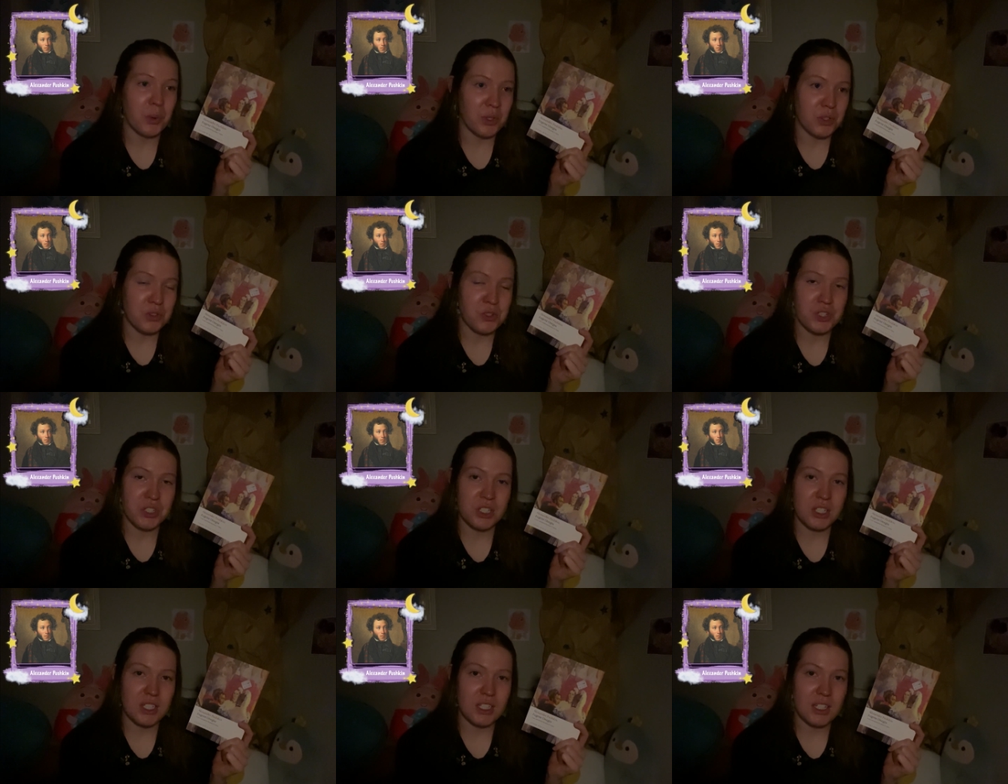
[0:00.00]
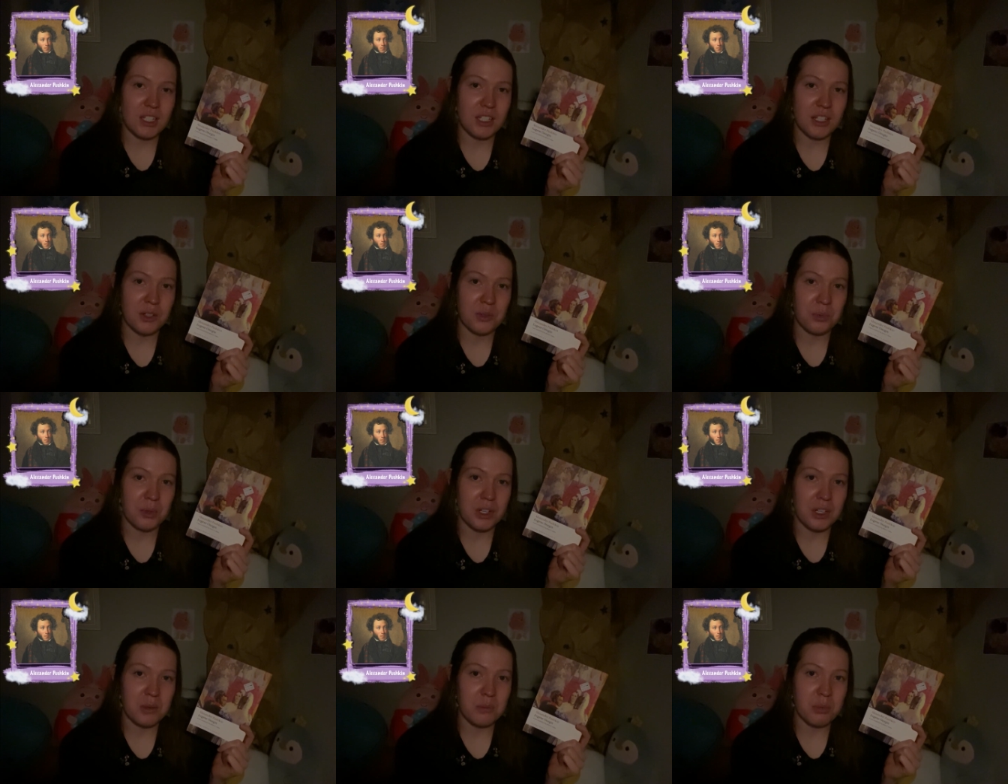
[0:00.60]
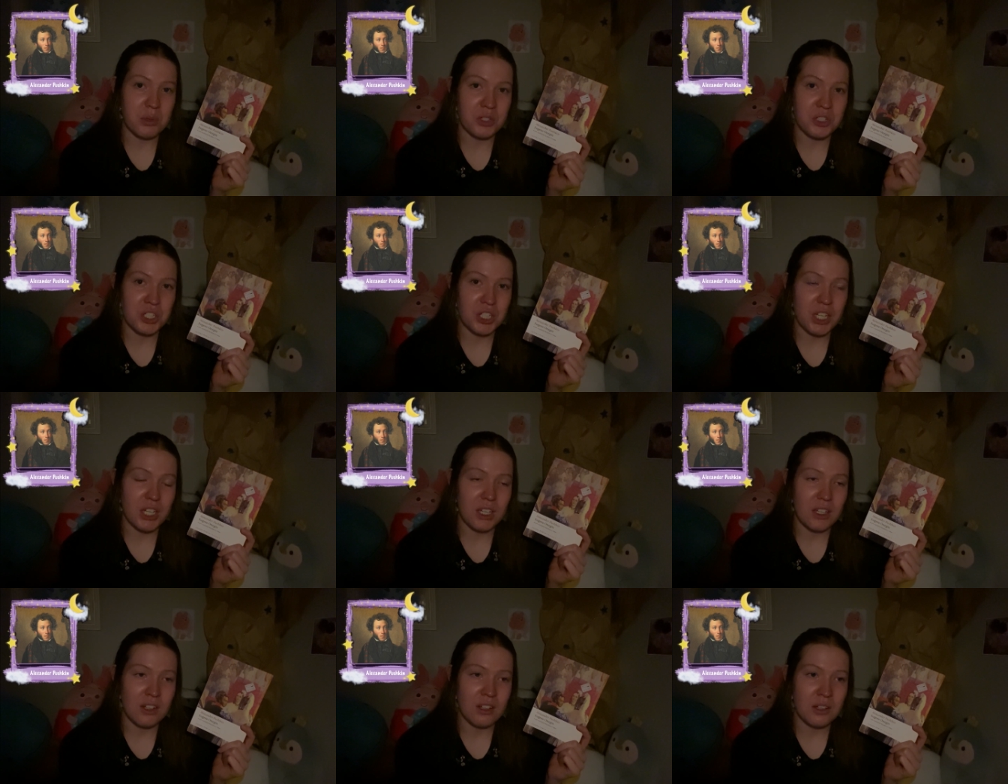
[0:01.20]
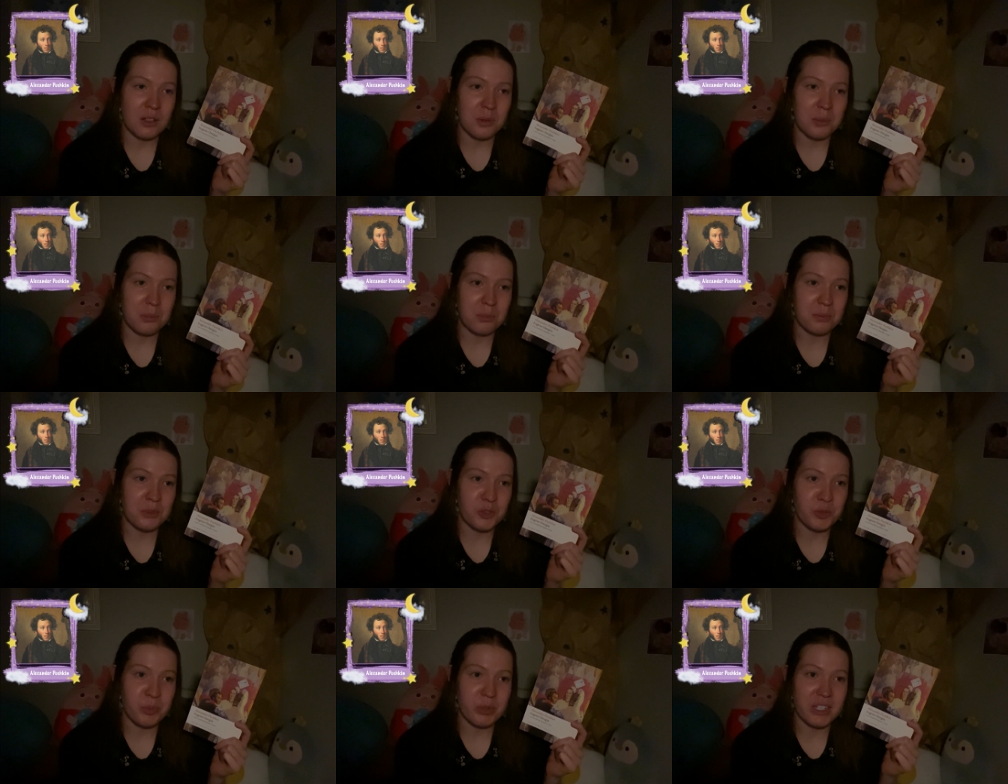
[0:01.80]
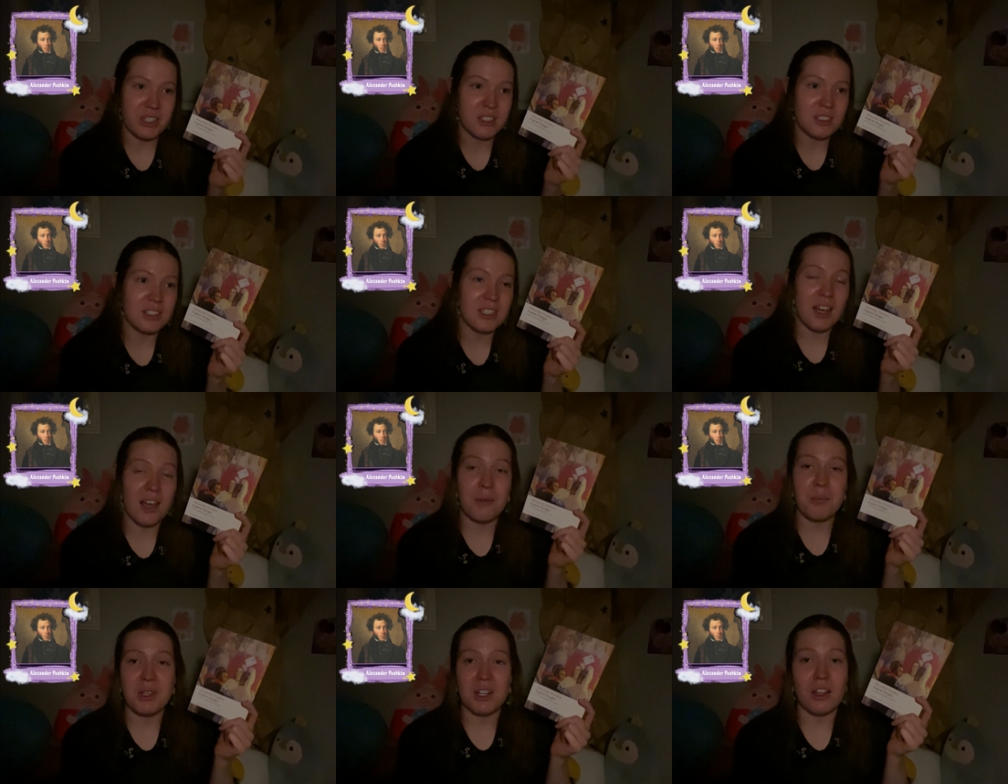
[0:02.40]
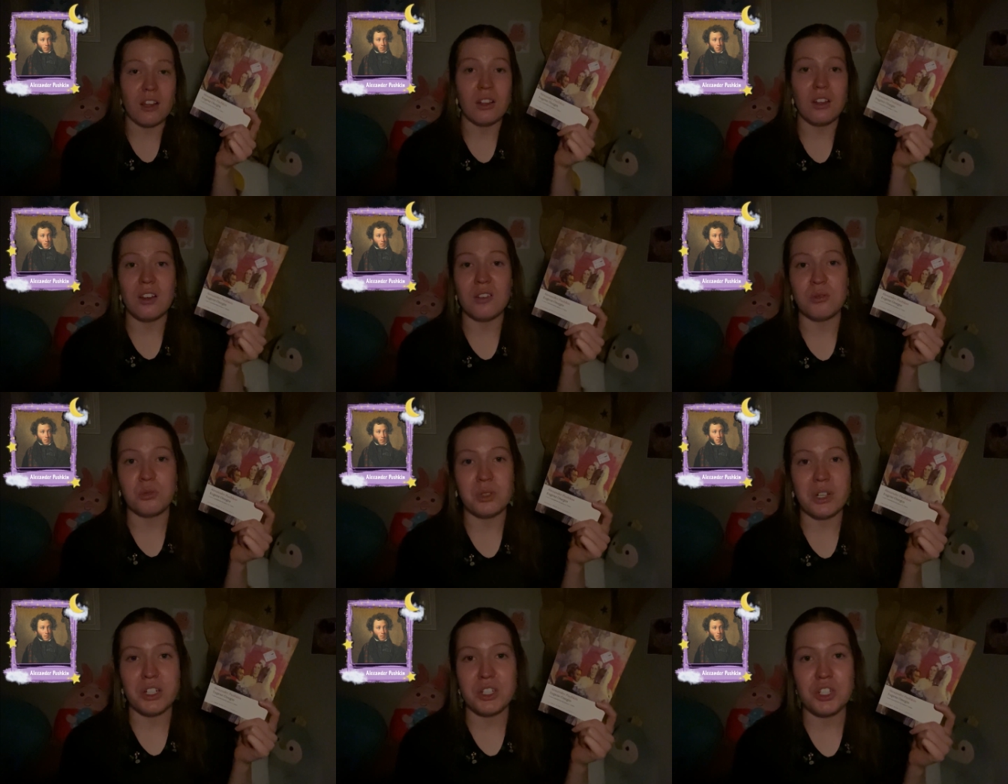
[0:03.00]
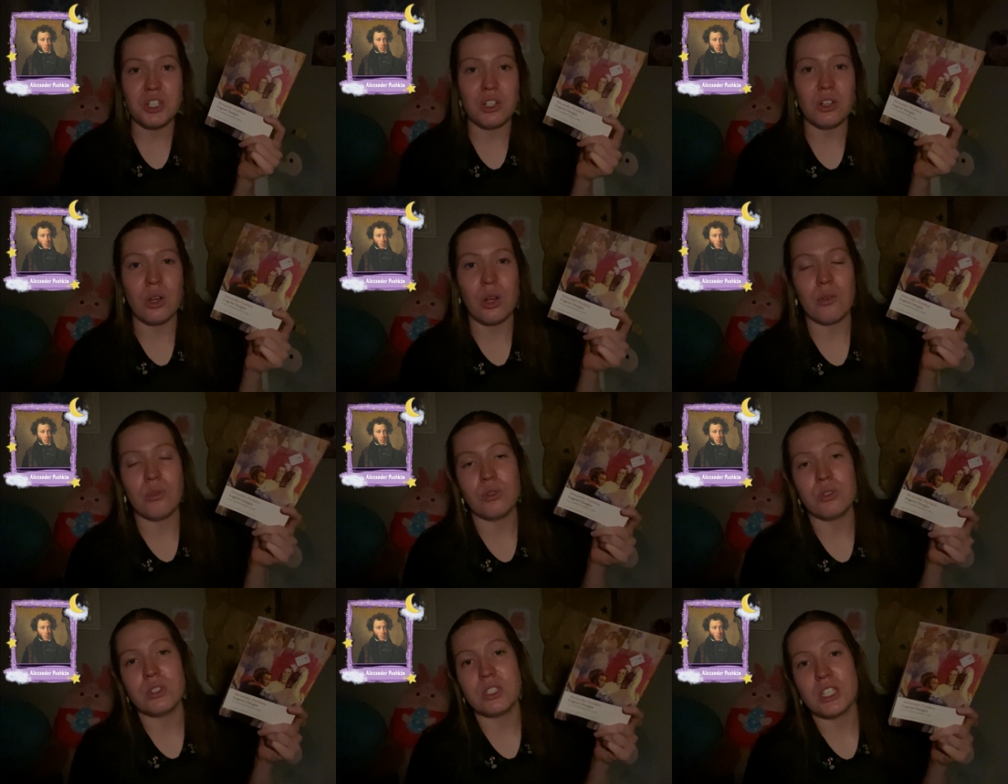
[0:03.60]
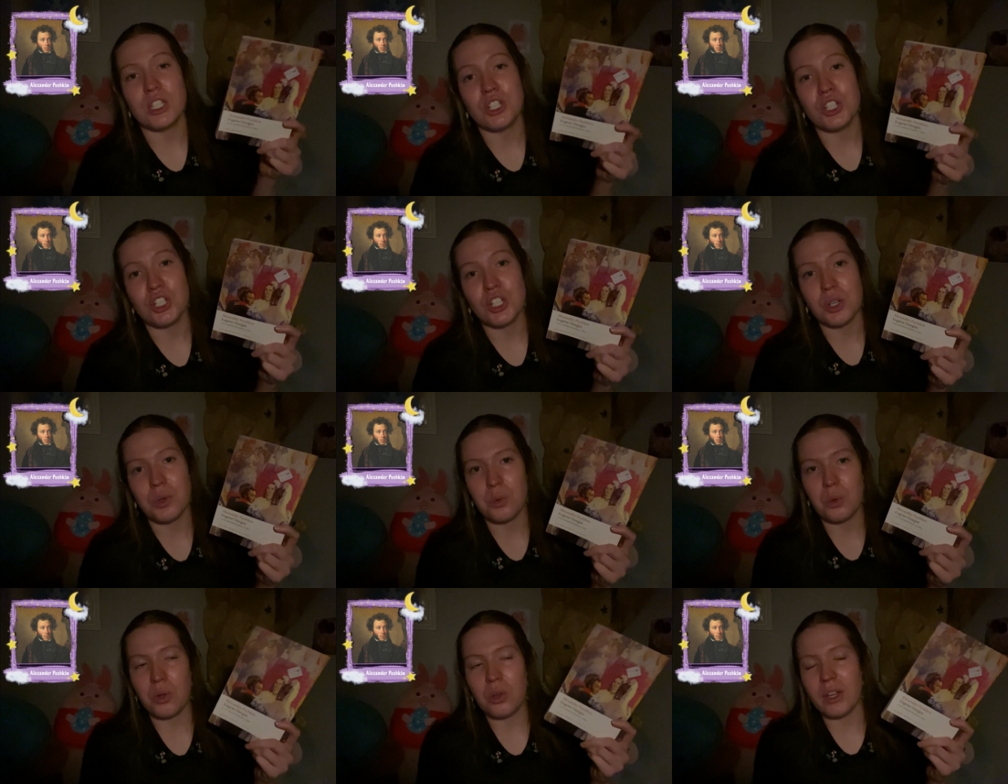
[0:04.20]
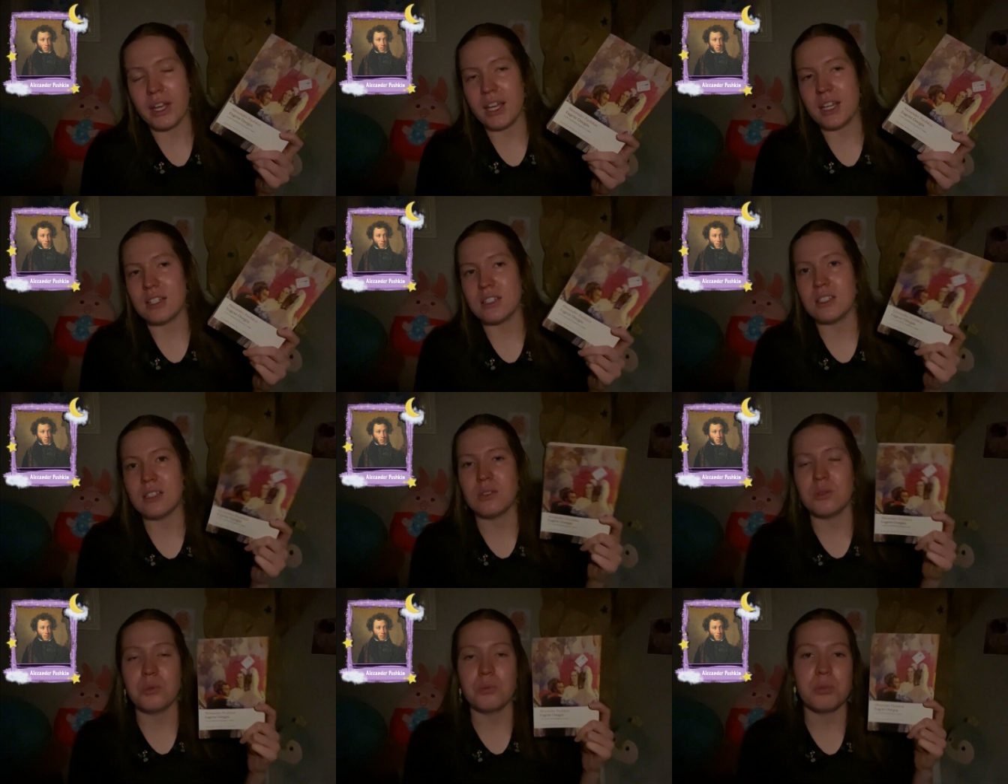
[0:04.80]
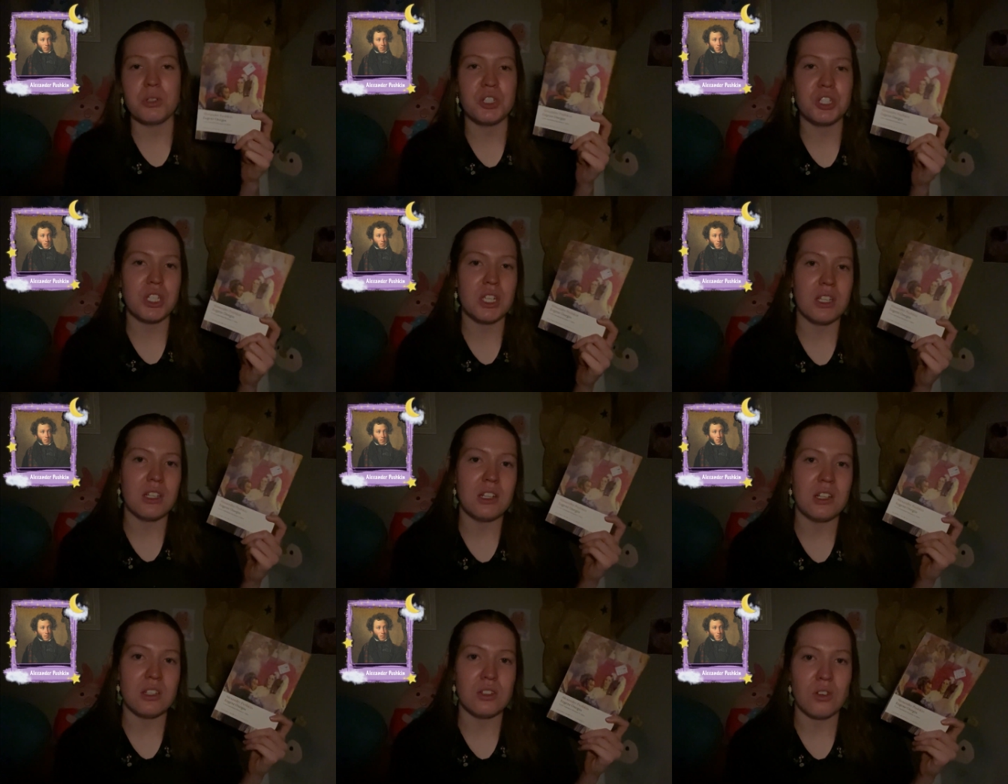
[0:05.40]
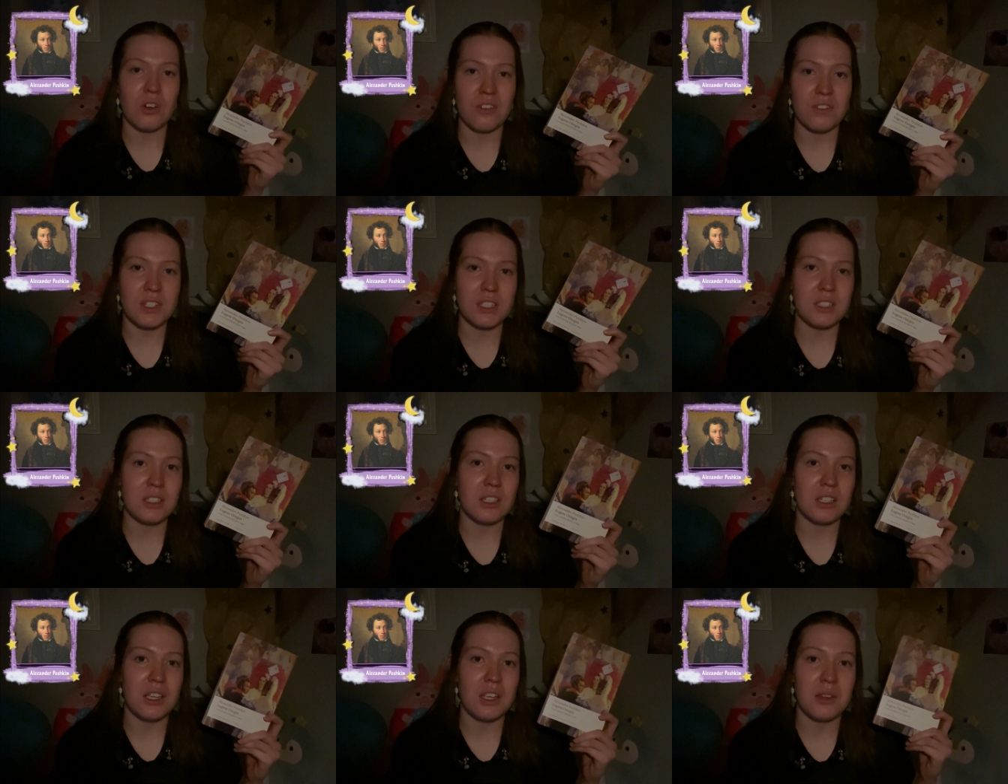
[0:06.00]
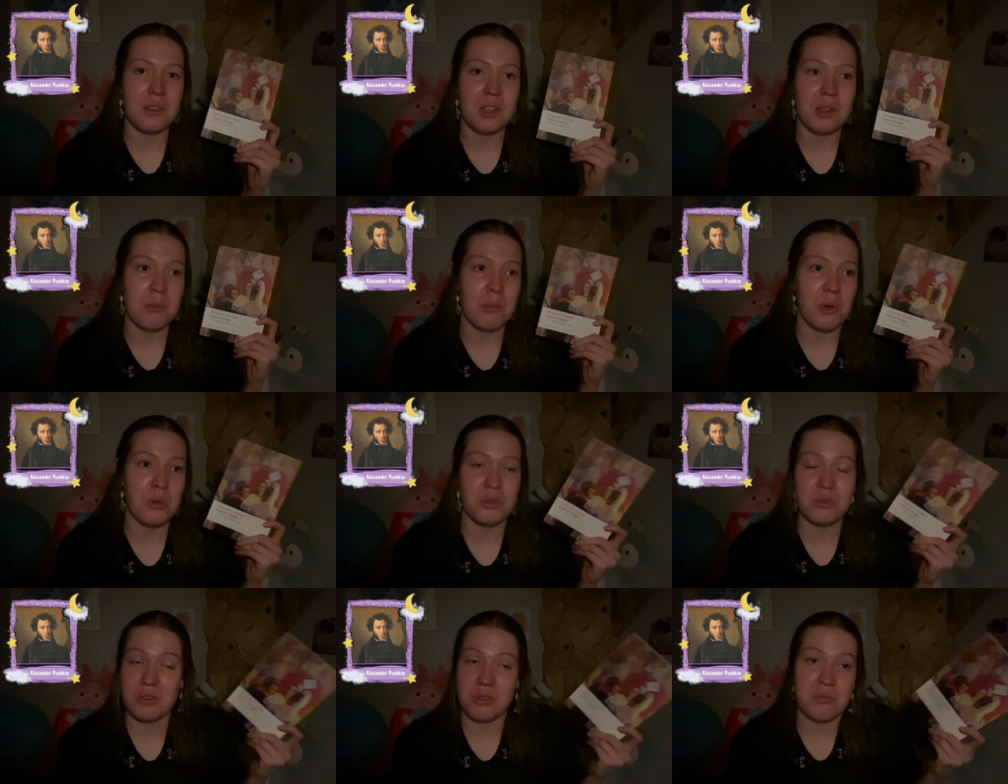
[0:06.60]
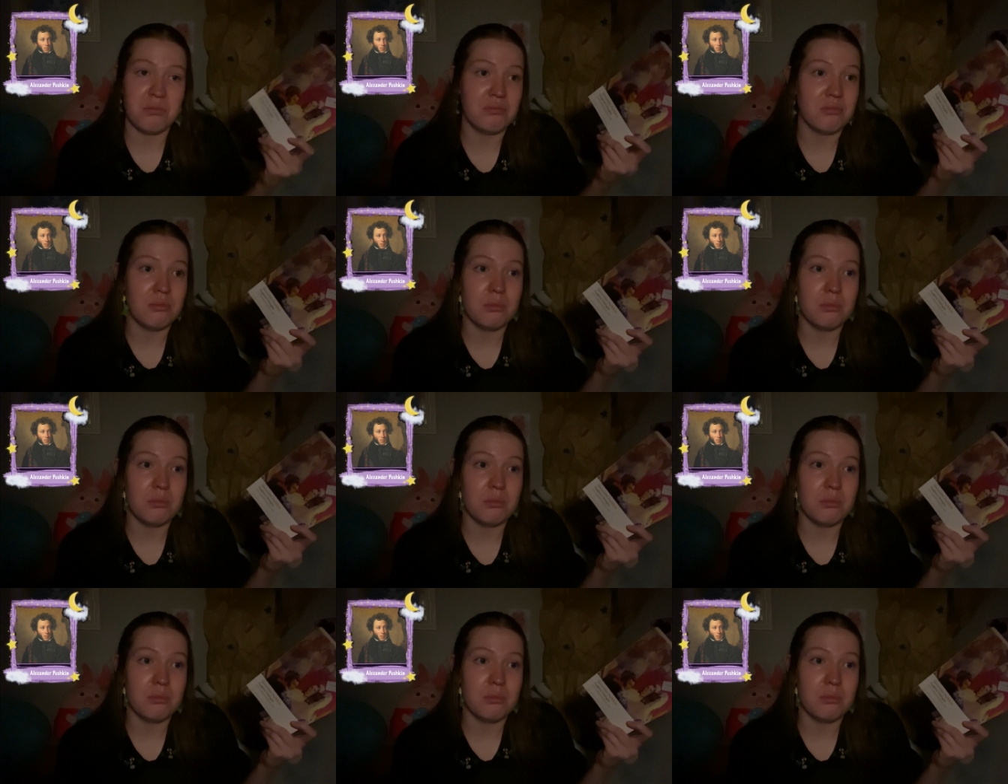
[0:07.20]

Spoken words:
interested in reading Pushkin just because, I love Russian novels in general, and Pushkin is obviously the most